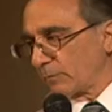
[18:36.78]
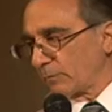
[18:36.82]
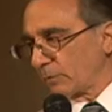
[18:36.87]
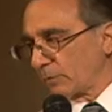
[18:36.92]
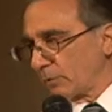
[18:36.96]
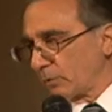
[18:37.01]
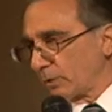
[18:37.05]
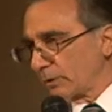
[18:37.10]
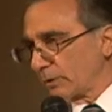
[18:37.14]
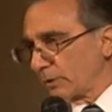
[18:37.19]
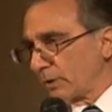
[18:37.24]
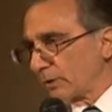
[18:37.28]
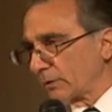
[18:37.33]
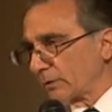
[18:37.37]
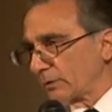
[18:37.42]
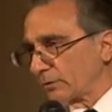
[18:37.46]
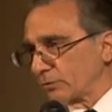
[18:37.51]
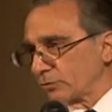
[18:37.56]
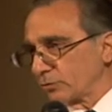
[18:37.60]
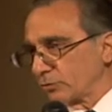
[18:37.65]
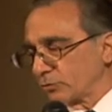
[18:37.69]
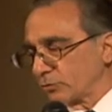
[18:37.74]
me whether or not
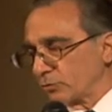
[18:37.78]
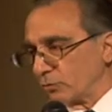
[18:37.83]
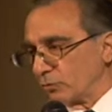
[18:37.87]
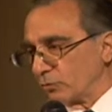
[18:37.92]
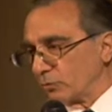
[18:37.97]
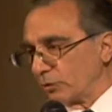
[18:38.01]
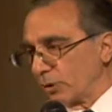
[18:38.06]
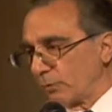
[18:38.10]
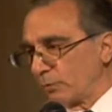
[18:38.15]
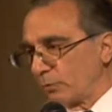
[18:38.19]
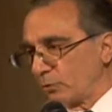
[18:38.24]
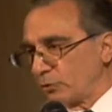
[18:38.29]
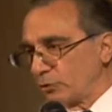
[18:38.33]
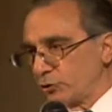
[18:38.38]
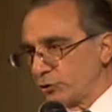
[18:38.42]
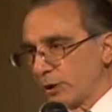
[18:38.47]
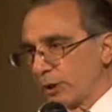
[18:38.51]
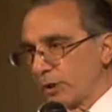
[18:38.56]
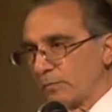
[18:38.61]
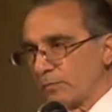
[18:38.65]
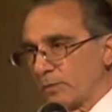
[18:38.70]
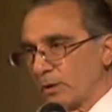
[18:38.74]
this is true. They'll put
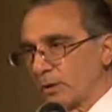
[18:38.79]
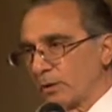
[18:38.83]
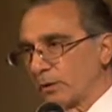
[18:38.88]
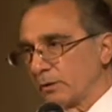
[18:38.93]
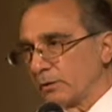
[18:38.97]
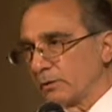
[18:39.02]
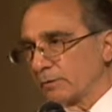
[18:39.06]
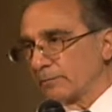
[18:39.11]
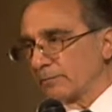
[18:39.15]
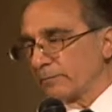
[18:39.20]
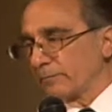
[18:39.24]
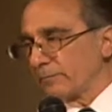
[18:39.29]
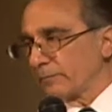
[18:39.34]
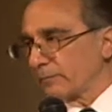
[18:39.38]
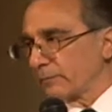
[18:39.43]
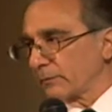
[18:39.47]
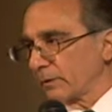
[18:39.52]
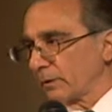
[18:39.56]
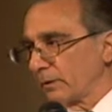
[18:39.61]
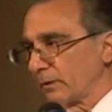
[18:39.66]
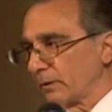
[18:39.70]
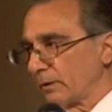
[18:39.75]
jam on it,
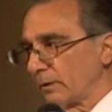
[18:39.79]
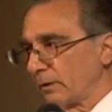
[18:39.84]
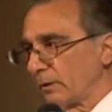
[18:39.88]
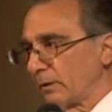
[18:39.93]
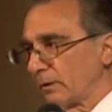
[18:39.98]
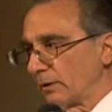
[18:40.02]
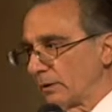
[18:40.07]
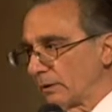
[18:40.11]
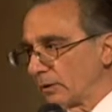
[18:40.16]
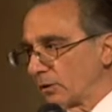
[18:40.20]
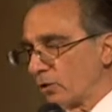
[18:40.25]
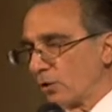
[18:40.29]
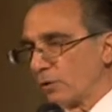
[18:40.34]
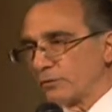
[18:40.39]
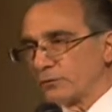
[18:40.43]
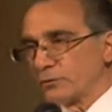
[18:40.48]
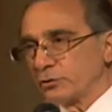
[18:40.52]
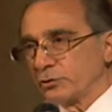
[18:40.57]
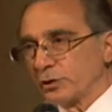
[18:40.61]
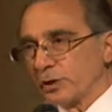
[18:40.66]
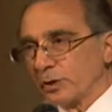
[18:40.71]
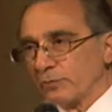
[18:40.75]
lick off
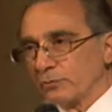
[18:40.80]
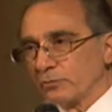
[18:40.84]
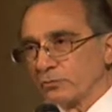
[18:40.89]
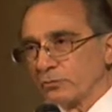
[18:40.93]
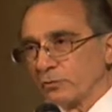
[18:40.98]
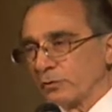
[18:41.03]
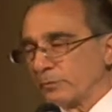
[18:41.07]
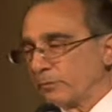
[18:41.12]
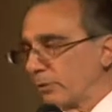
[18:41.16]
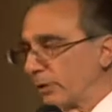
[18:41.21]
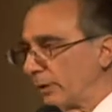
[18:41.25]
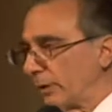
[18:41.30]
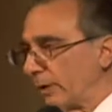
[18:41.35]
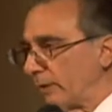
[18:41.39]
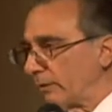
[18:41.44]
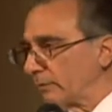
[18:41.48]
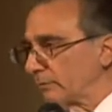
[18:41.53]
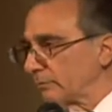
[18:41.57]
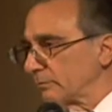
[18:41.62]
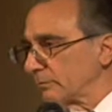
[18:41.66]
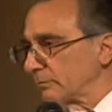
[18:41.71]
the jam, throw the bread out.